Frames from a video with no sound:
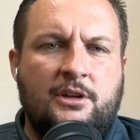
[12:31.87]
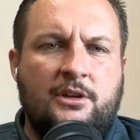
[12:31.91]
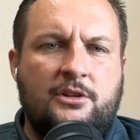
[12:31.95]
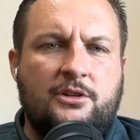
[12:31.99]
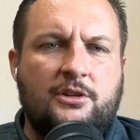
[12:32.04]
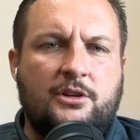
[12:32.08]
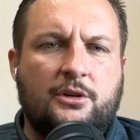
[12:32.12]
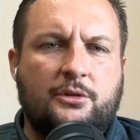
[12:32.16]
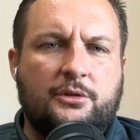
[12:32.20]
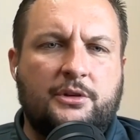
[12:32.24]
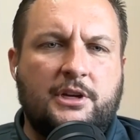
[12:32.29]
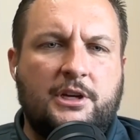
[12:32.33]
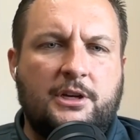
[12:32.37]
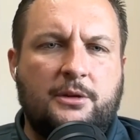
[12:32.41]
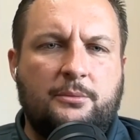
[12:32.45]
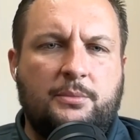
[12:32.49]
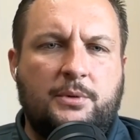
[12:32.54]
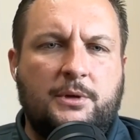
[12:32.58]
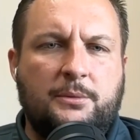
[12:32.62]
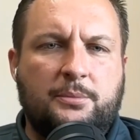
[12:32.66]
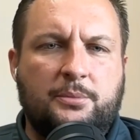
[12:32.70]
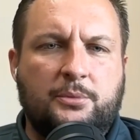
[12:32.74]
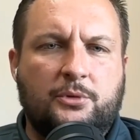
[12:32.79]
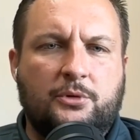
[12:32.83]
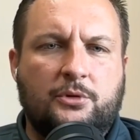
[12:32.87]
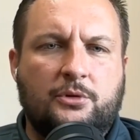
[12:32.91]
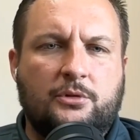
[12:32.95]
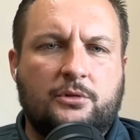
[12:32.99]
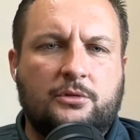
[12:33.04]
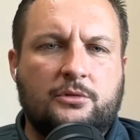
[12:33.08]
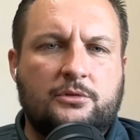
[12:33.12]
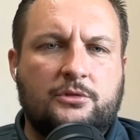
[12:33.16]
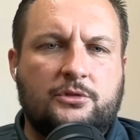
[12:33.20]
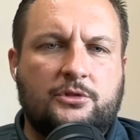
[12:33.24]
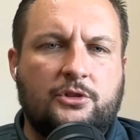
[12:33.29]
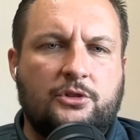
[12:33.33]
getting
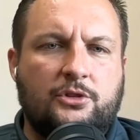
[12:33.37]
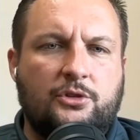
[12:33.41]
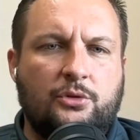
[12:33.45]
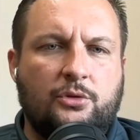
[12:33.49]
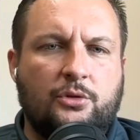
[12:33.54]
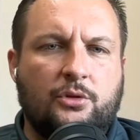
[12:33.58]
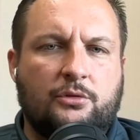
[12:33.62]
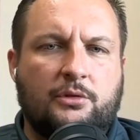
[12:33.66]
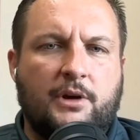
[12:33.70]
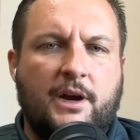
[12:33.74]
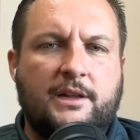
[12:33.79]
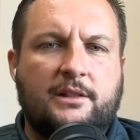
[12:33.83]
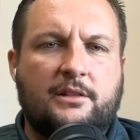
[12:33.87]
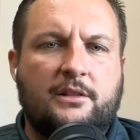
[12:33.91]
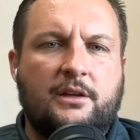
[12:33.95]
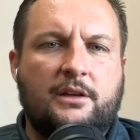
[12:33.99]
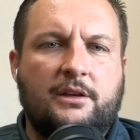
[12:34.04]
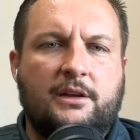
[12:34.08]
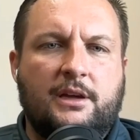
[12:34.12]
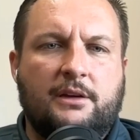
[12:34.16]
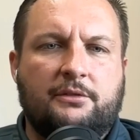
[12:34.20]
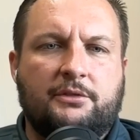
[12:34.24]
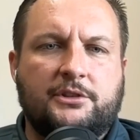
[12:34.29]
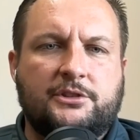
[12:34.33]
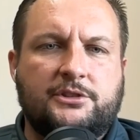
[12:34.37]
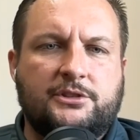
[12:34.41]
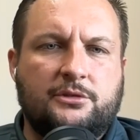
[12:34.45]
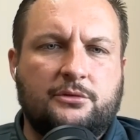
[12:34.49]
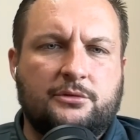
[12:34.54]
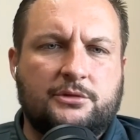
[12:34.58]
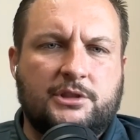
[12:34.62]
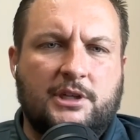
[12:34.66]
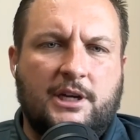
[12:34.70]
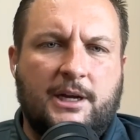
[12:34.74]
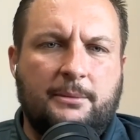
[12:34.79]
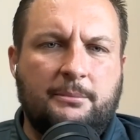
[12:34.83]
people to do the right thing every single
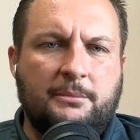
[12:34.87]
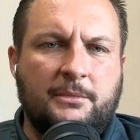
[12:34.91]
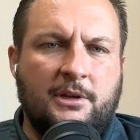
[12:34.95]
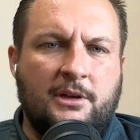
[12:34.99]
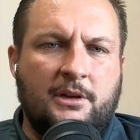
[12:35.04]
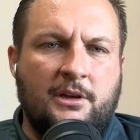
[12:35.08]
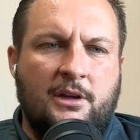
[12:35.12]
time.